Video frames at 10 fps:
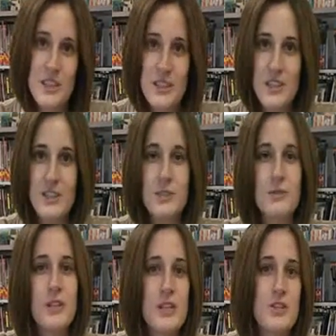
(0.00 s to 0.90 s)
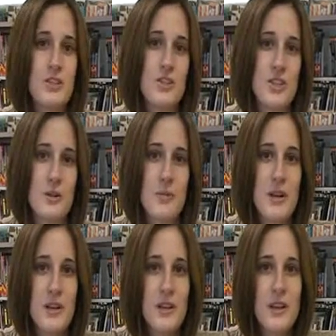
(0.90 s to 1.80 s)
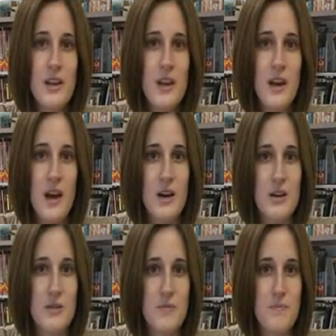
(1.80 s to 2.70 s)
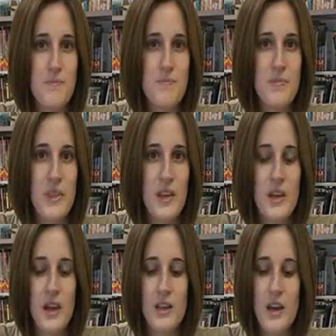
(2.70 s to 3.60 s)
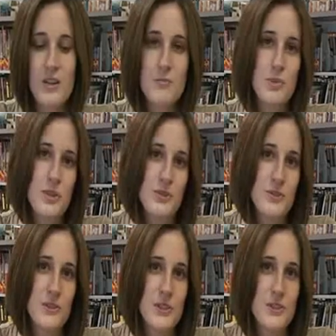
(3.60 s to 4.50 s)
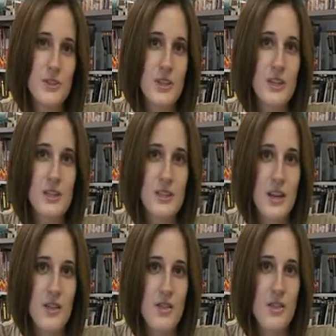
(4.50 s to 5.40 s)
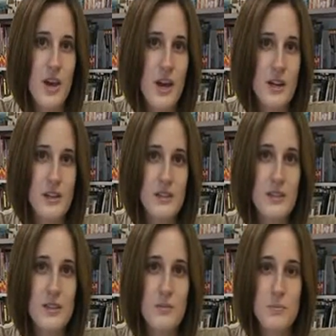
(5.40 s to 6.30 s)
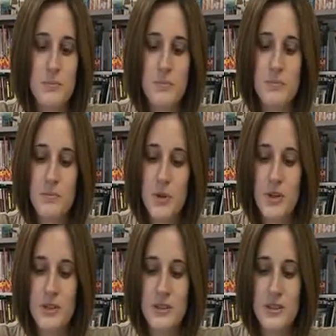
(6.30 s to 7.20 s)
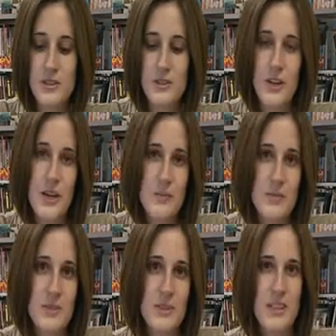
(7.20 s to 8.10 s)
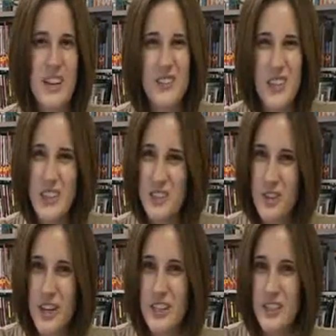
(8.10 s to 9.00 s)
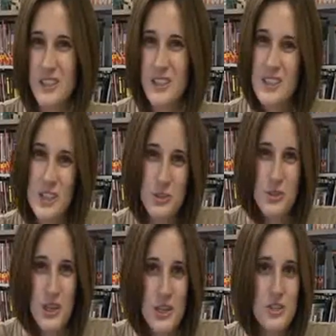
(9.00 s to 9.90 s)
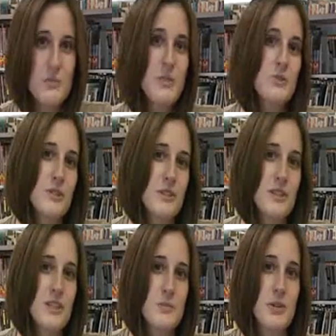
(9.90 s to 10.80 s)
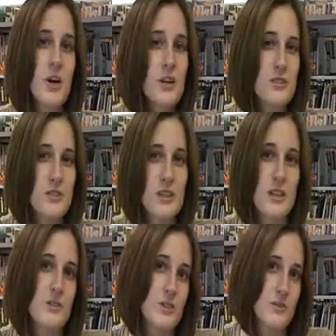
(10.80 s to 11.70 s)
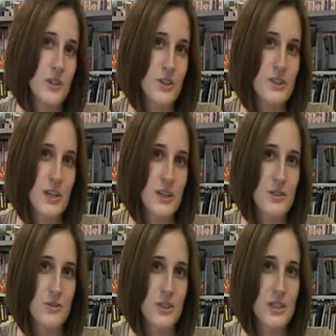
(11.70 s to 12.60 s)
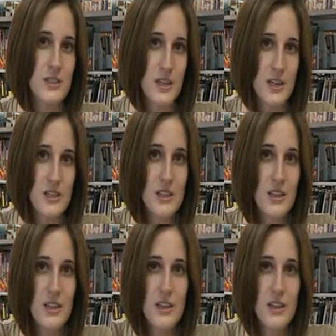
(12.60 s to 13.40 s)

intense relationship. A lot of book reviews had said that the book described a lot of like erotic sexual tension between the teens, but also said it was very tastefully done.